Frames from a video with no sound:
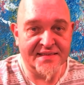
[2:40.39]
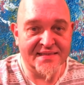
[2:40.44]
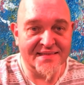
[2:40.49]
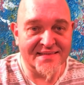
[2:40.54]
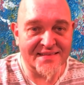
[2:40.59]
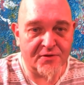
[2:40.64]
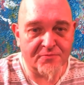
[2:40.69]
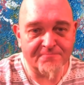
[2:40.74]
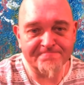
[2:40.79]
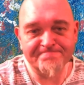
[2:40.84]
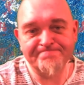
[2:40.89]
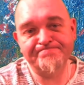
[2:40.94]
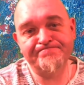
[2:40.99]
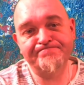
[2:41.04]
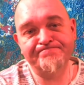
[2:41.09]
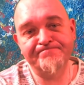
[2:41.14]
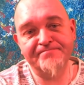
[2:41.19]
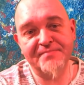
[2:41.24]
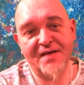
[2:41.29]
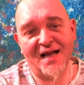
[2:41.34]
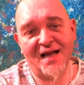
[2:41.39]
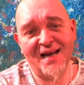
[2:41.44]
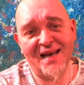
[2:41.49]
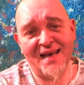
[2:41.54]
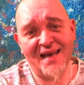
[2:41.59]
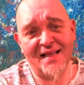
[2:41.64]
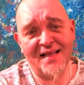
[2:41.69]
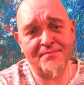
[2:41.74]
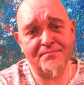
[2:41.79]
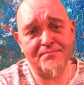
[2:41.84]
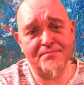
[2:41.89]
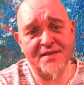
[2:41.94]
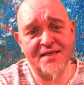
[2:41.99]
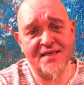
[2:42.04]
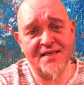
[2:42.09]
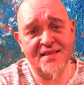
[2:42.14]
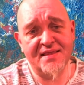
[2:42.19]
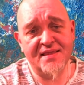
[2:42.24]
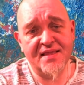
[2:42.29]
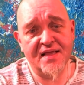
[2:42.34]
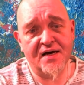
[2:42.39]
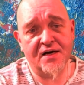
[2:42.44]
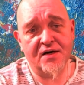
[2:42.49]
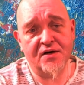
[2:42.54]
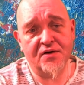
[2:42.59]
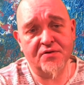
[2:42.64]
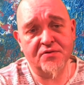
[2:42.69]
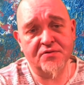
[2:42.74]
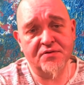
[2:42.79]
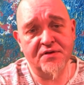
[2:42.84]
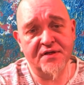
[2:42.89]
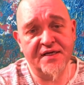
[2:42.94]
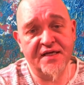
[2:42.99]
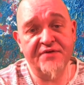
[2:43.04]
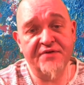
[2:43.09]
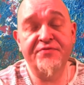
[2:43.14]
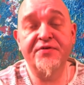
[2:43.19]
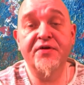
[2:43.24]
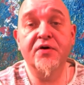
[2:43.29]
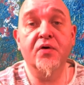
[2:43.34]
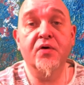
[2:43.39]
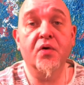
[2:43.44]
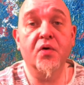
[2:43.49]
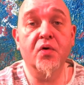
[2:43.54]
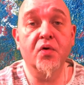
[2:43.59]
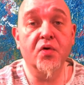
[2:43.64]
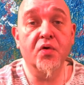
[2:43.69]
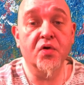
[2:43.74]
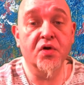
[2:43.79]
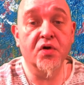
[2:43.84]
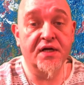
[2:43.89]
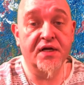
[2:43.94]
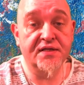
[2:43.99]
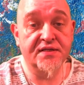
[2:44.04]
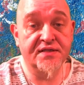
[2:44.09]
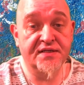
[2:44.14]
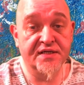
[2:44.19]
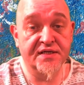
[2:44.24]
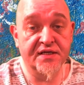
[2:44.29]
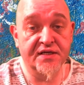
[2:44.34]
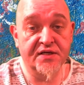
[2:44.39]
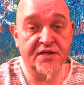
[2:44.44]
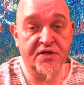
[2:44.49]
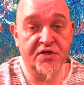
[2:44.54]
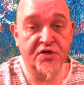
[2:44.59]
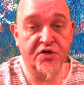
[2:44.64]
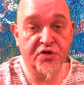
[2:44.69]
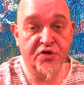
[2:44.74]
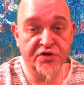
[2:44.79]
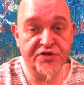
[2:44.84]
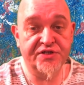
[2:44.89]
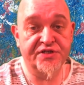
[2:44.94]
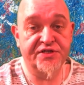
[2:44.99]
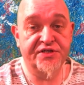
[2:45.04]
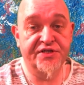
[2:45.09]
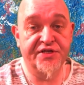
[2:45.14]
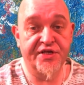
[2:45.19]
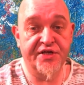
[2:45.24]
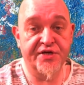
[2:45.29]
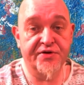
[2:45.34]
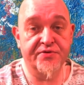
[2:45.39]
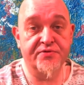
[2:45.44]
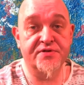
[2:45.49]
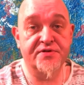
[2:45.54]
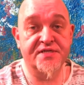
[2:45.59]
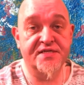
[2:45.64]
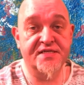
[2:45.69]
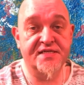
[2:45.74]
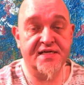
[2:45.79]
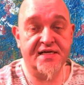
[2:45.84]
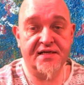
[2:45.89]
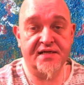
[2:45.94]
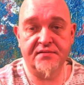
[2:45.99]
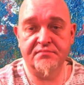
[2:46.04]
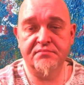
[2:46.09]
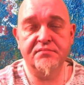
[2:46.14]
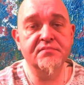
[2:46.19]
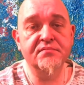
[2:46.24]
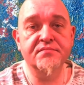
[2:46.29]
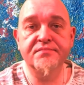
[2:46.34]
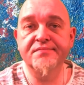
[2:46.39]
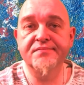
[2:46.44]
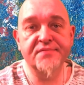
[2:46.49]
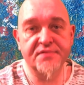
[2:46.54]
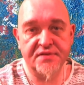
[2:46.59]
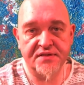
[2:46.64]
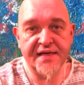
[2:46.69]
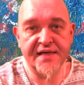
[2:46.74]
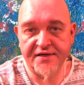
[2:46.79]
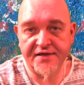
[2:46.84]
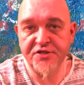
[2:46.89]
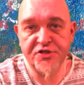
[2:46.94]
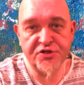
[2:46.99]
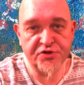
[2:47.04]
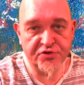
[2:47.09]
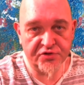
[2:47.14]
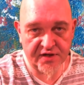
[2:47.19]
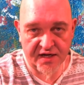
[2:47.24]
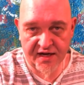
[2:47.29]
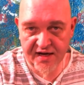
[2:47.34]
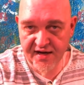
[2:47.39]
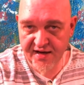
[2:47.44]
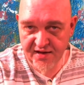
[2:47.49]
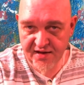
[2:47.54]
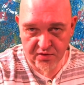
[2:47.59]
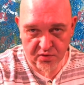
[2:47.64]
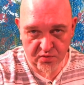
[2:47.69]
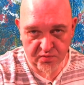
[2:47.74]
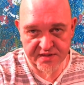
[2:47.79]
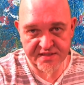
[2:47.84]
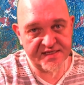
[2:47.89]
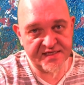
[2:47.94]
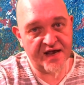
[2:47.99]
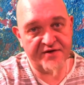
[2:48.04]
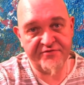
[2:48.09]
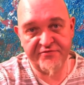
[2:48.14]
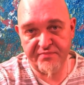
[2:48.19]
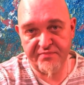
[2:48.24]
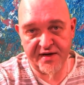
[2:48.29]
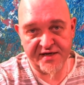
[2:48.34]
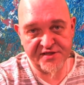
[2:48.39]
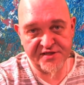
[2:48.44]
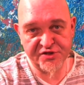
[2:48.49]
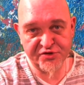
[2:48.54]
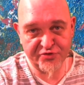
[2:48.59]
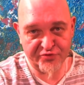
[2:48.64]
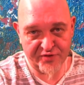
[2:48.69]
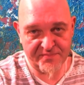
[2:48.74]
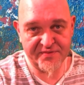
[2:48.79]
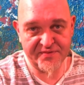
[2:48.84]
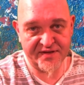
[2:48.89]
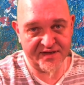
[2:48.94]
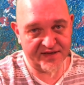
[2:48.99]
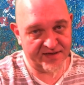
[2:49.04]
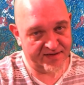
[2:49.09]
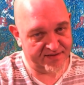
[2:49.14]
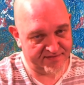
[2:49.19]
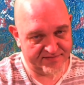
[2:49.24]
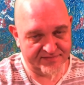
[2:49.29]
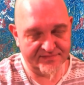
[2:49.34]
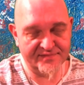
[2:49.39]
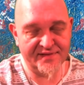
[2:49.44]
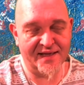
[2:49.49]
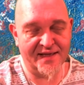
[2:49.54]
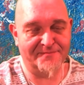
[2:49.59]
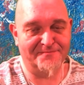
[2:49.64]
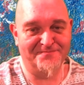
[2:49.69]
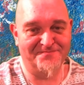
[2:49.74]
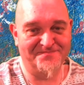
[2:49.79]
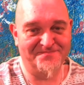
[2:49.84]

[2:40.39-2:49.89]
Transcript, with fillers: So let me now give you all the good news. Um, yeah, sure, I always have my script, um, yeah.